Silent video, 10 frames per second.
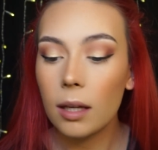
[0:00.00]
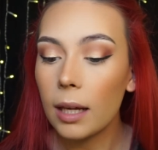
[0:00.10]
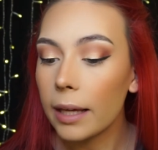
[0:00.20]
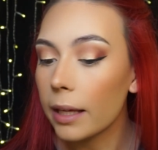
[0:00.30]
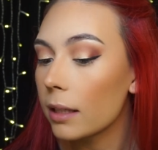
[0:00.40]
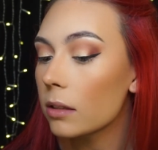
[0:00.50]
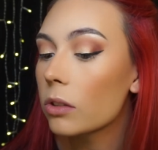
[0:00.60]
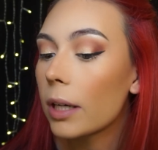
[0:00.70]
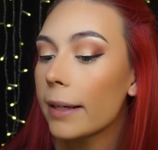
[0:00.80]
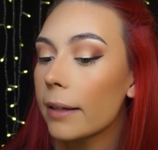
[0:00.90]
like it's
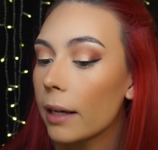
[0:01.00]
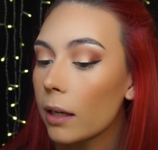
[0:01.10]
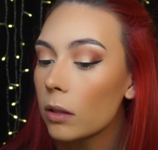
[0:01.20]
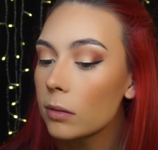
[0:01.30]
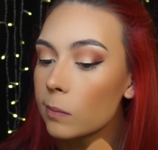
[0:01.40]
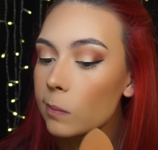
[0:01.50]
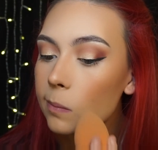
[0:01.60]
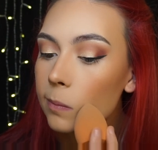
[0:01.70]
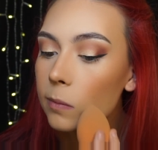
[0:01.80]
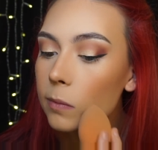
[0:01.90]
dried down.
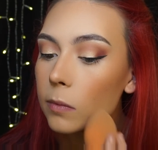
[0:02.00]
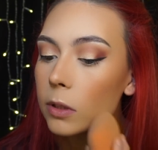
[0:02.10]
I'm